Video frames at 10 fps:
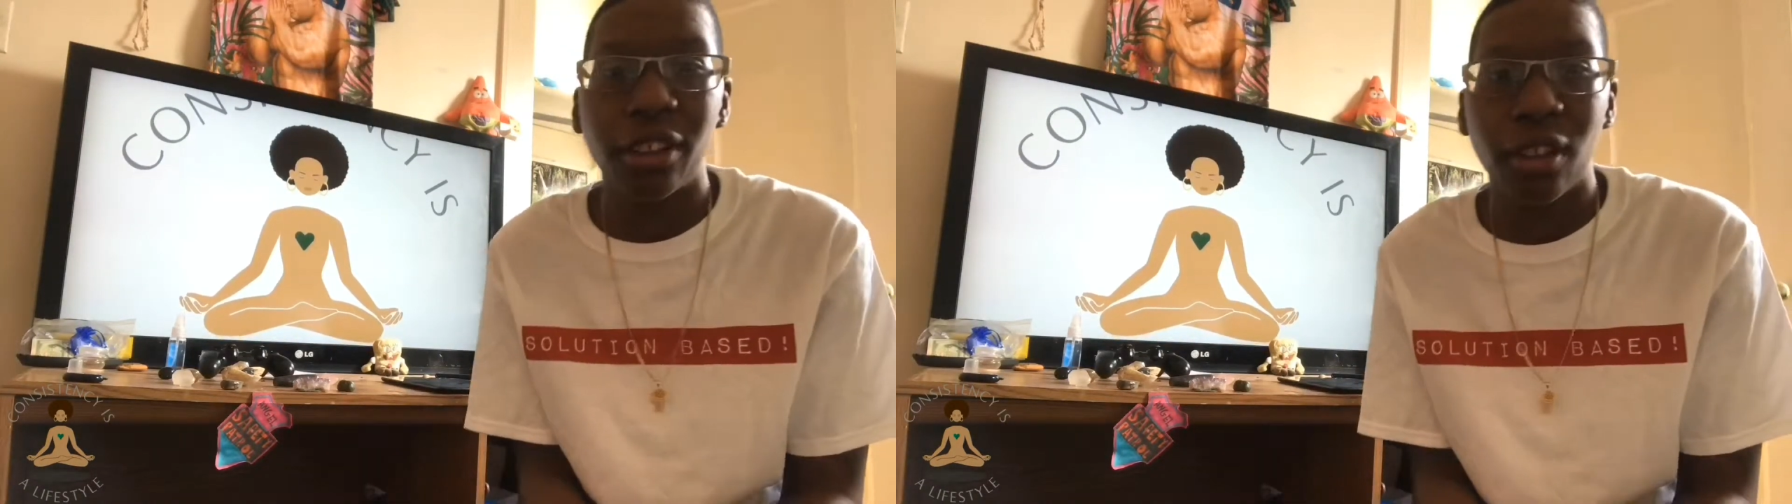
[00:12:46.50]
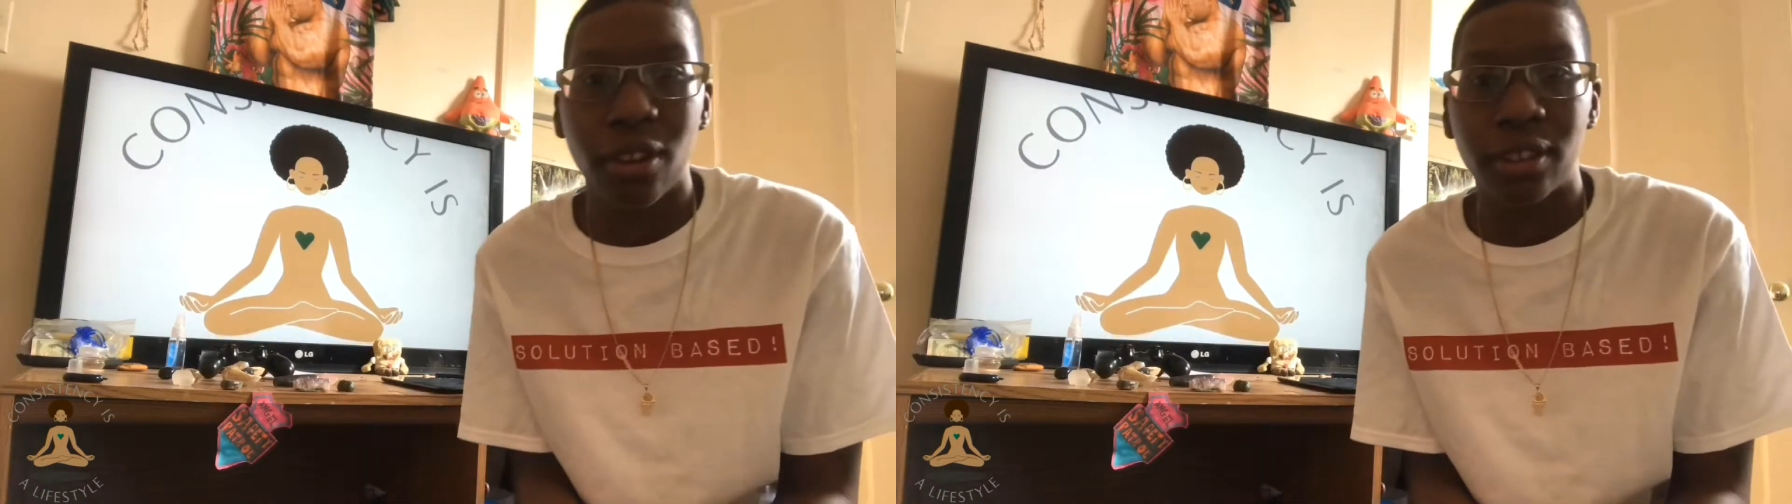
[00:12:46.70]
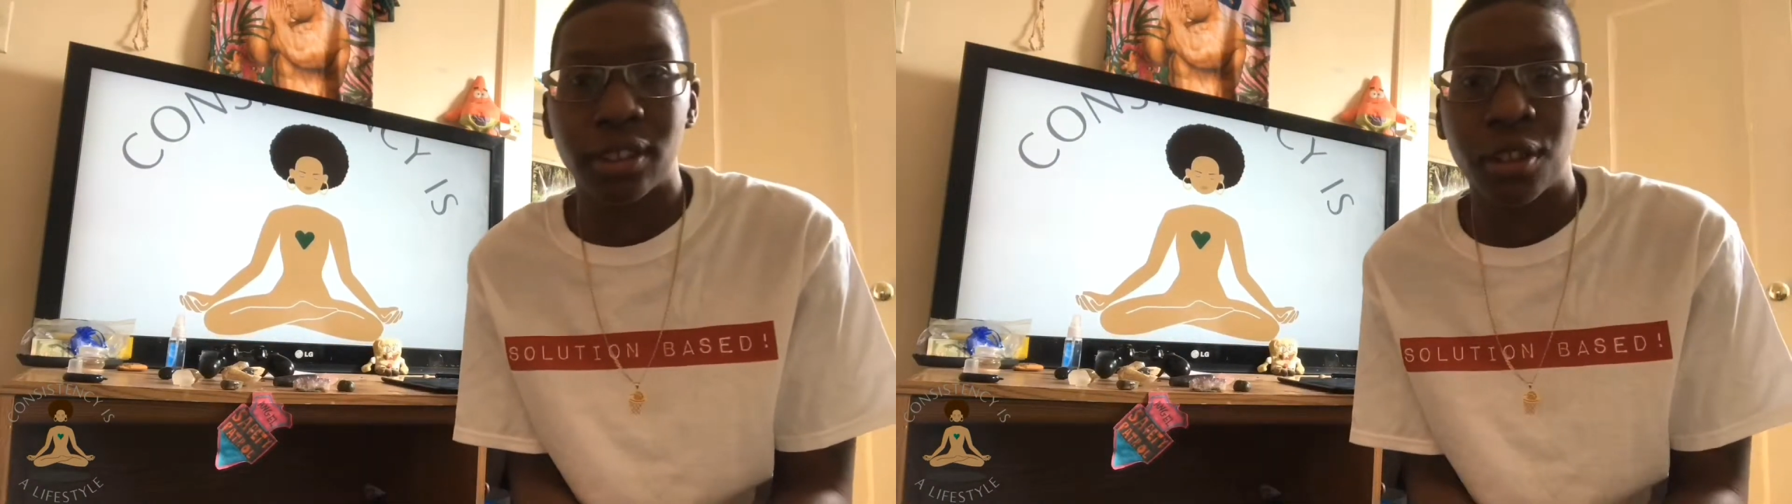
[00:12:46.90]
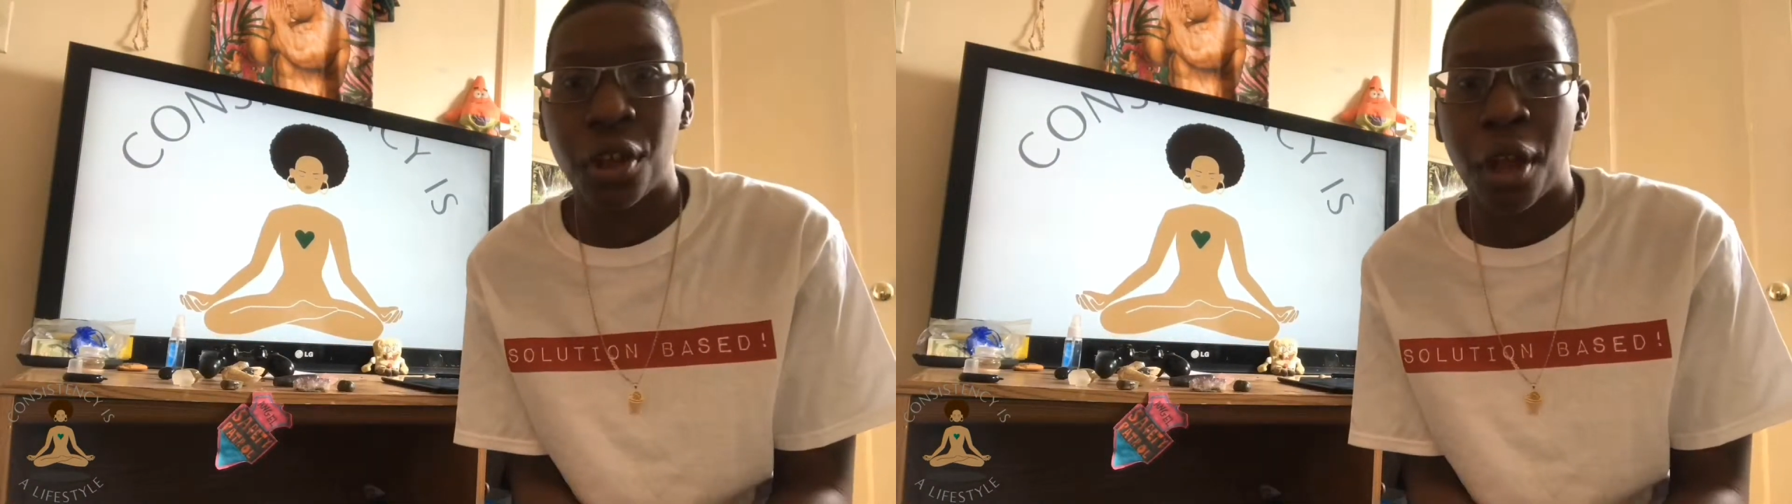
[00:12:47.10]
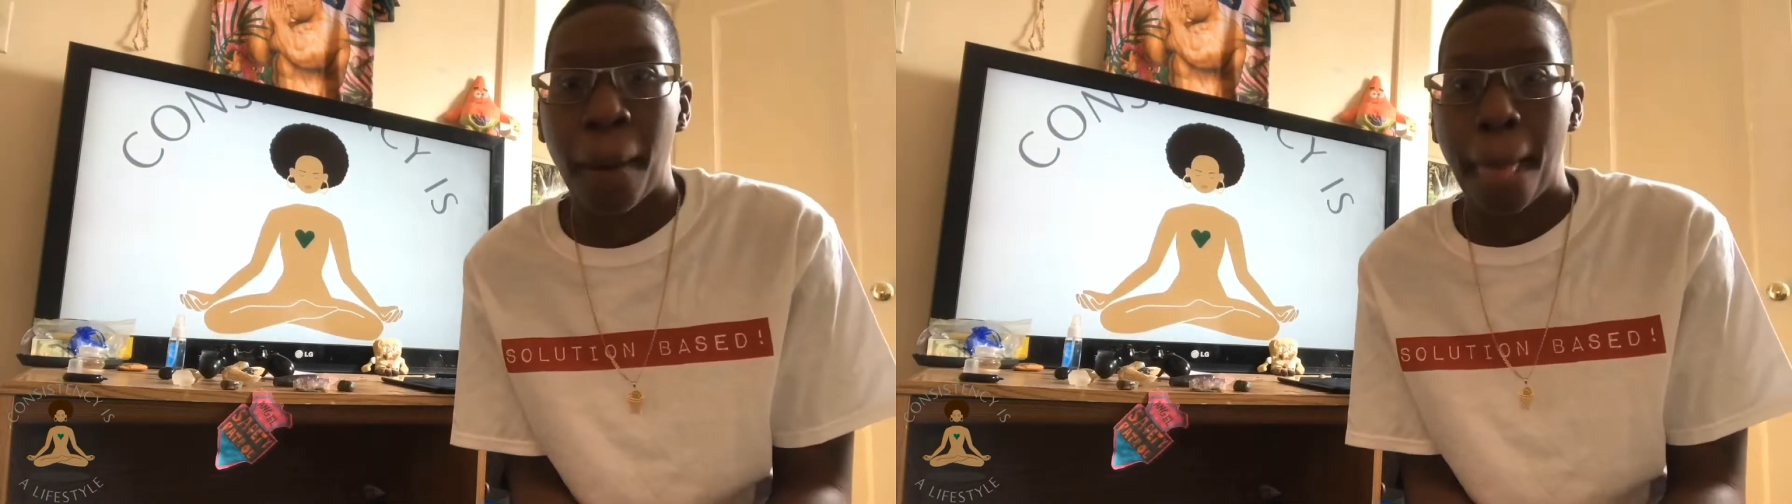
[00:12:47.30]
their thoughts.
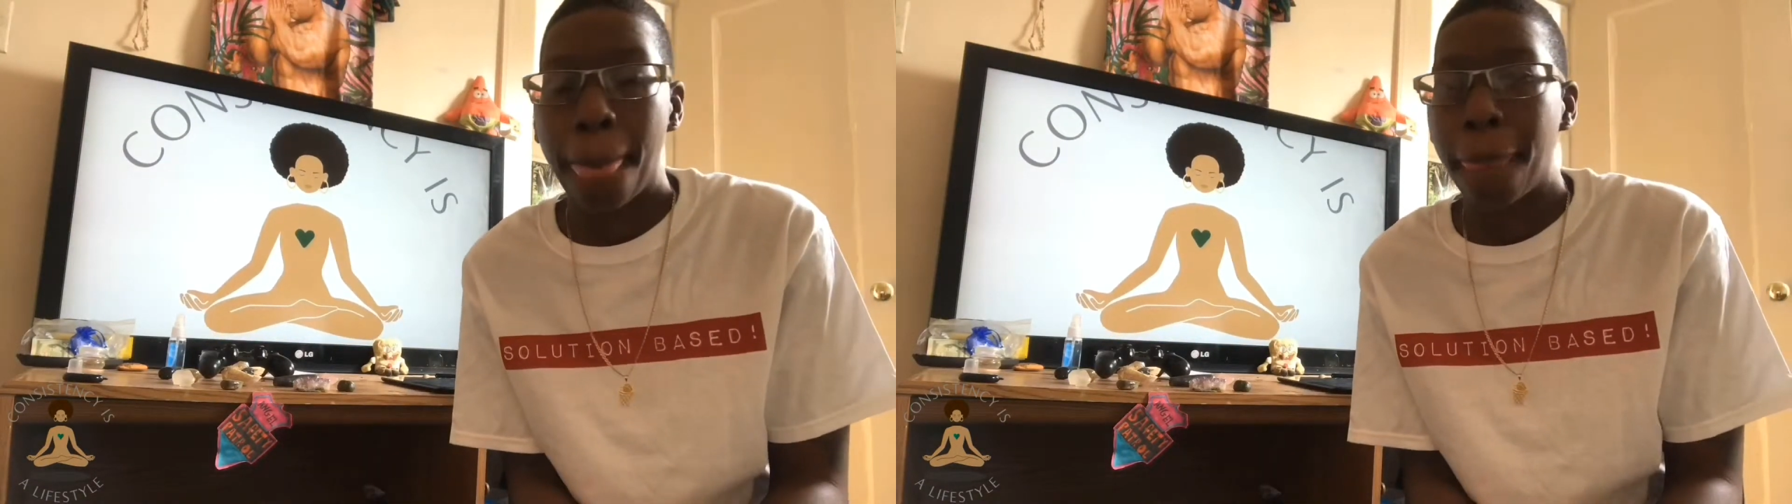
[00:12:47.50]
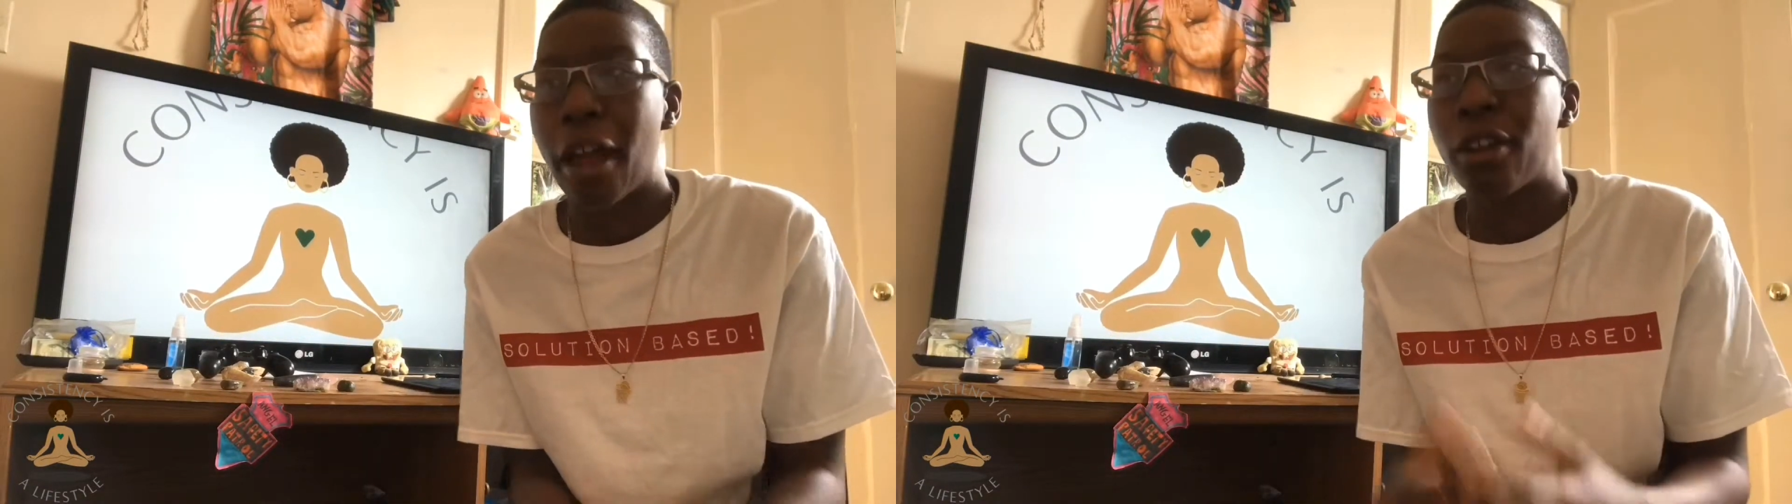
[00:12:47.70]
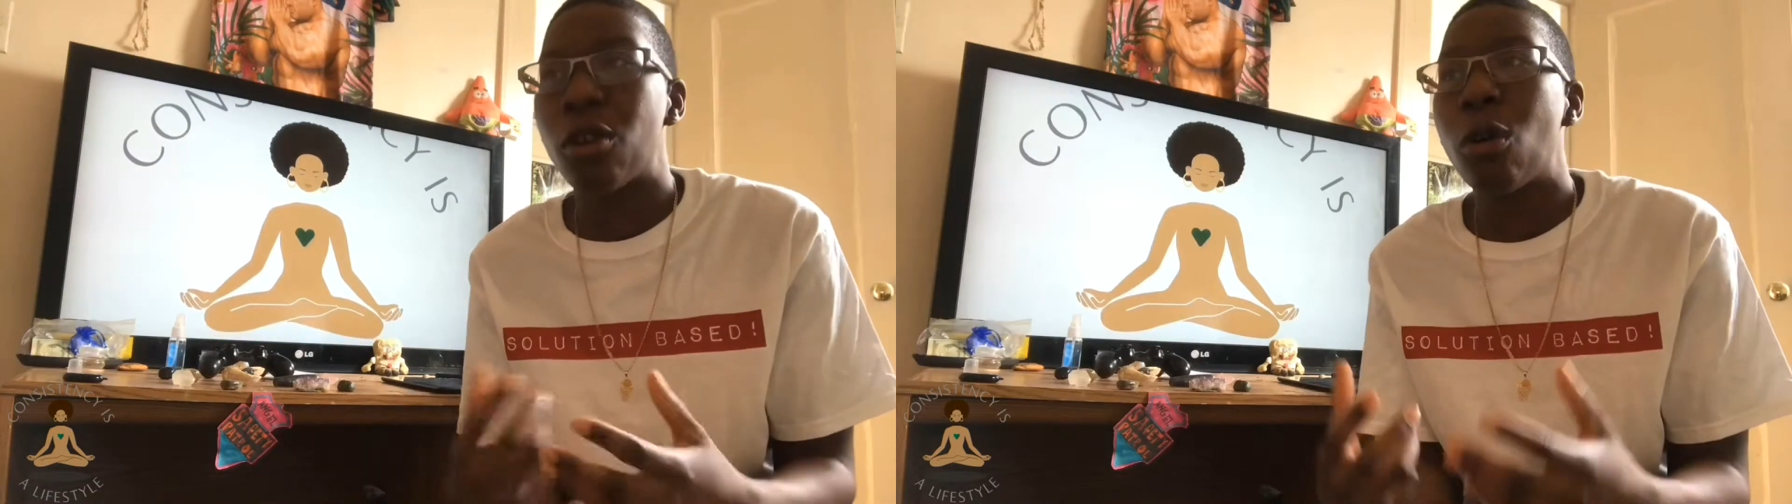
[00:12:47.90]
I